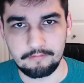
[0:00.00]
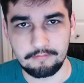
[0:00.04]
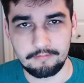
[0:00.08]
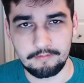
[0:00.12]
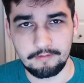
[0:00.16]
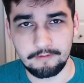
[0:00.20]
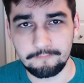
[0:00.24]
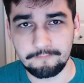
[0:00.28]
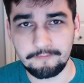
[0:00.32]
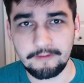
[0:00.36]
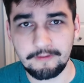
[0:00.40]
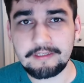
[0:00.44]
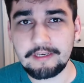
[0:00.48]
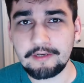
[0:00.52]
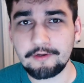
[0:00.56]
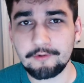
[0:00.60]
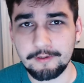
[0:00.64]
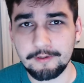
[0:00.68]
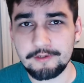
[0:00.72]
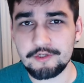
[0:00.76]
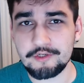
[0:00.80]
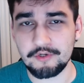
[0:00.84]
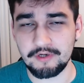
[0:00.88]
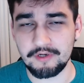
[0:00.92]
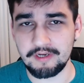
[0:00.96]
The afflicted
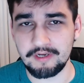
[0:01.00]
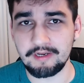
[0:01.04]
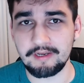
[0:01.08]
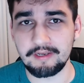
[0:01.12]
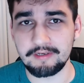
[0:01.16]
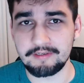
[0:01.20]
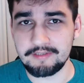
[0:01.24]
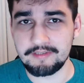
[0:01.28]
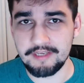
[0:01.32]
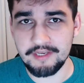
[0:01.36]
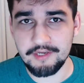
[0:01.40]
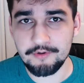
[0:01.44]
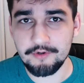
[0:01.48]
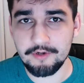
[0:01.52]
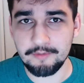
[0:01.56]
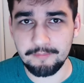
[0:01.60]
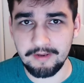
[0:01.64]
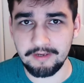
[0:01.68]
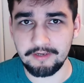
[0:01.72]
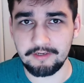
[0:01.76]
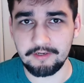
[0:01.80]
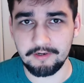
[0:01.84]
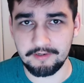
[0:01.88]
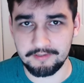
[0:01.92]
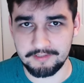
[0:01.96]
creature can continue to
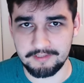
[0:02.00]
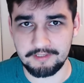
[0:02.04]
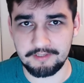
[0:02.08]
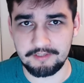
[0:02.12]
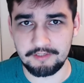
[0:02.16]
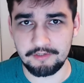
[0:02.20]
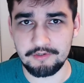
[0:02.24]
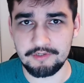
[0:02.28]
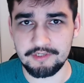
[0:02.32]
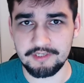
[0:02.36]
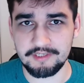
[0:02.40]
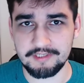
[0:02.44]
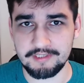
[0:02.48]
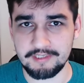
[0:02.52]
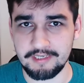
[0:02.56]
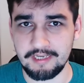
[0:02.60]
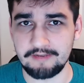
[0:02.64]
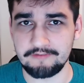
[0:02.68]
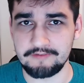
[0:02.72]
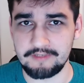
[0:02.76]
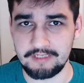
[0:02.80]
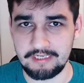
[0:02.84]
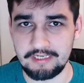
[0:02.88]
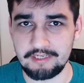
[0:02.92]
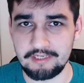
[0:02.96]
make Constitution
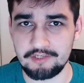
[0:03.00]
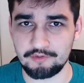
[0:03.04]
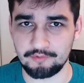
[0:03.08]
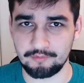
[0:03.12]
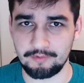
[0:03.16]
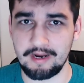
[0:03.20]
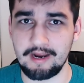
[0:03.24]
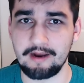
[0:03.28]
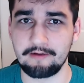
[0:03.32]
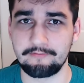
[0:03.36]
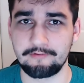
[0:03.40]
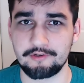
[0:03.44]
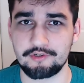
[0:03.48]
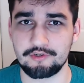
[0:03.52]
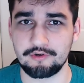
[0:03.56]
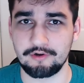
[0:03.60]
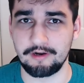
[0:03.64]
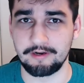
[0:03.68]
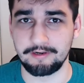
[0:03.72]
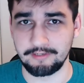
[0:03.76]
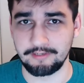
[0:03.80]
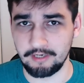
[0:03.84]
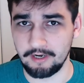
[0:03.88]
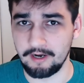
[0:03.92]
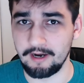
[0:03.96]
saves each round to
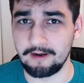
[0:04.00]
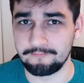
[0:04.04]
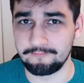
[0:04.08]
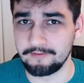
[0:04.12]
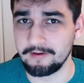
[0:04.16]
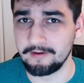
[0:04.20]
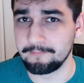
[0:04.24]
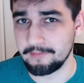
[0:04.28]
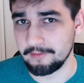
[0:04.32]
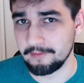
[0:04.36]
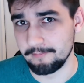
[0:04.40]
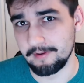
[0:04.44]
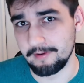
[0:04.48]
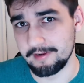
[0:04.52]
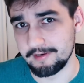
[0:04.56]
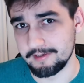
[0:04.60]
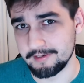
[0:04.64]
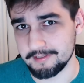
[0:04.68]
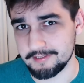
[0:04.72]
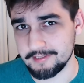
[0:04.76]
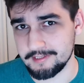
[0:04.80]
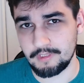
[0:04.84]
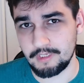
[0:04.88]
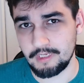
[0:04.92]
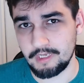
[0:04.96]
try and cough up the
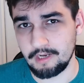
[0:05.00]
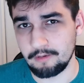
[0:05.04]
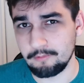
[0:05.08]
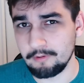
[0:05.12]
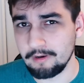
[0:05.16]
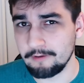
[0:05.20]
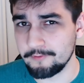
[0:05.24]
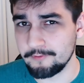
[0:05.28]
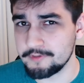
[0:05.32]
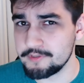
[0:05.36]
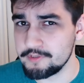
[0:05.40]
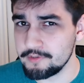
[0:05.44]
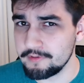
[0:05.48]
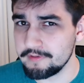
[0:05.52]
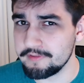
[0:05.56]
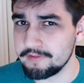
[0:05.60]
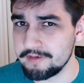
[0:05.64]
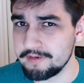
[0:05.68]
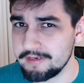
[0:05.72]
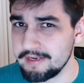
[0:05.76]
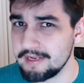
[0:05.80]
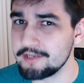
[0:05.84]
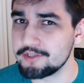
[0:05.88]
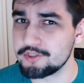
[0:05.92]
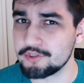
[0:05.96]
menace. However, due to
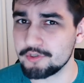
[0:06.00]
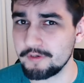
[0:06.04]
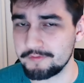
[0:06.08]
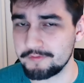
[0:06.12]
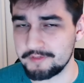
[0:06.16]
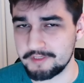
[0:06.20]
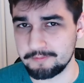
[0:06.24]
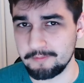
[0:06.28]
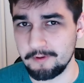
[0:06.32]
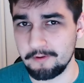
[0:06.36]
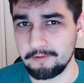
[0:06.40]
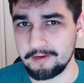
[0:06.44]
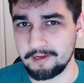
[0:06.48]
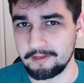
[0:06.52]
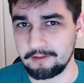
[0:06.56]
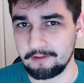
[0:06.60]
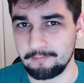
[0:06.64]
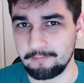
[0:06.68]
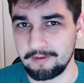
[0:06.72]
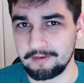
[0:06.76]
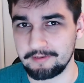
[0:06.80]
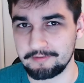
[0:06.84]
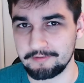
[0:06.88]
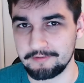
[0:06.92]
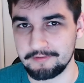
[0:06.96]
the nature of Smoke
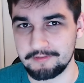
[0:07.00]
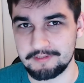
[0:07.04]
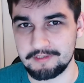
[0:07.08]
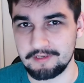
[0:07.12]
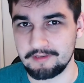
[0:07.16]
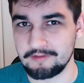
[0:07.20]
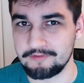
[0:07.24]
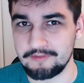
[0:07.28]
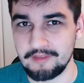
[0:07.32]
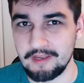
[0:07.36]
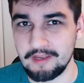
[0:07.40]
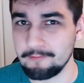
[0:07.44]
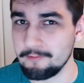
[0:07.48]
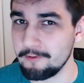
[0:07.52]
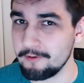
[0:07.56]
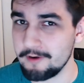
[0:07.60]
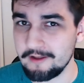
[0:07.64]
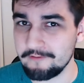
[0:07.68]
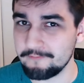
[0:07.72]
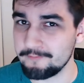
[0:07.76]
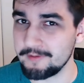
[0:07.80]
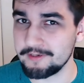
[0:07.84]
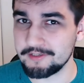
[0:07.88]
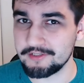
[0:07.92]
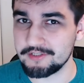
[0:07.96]
Elementals, they won't
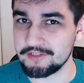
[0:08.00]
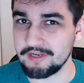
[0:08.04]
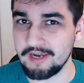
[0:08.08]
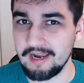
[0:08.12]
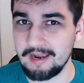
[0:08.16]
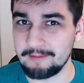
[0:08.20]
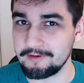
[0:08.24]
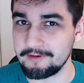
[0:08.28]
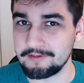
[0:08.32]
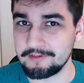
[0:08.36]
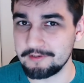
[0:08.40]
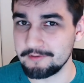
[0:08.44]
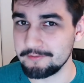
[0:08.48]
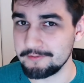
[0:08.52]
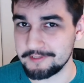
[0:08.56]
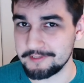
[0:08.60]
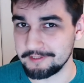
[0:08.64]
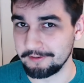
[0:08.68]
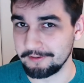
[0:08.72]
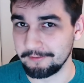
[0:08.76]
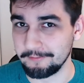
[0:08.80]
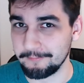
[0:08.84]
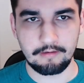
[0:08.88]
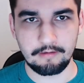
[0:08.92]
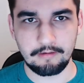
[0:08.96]
have much time to do
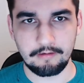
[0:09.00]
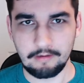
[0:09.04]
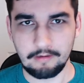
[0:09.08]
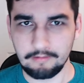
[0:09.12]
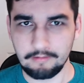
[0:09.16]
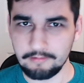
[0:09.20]
so.